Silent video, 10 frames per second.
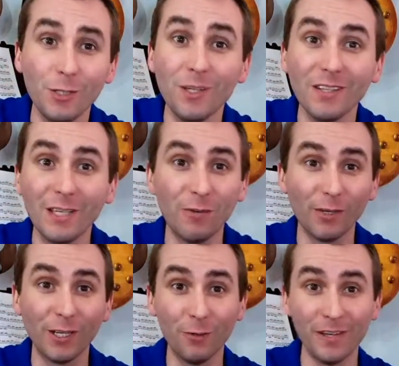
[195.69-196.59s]
You didn't think we
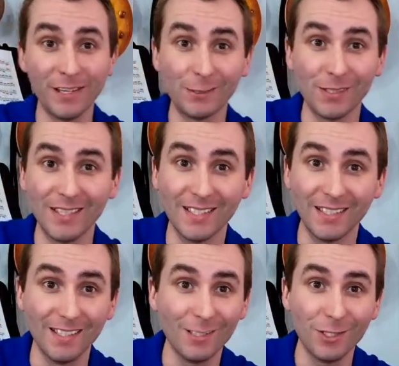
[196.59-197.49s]
were going to do an exercise
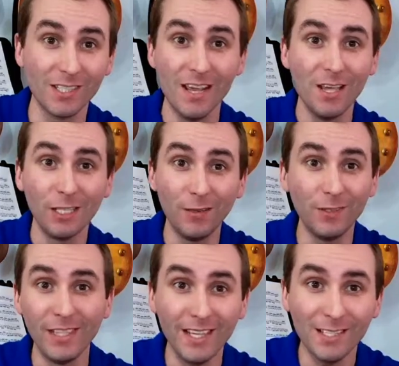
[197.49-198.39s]
like this and just give
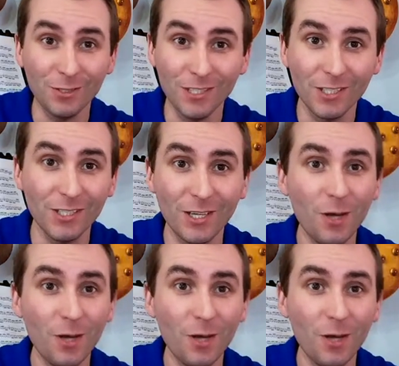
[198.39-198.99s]
you the answers, did you?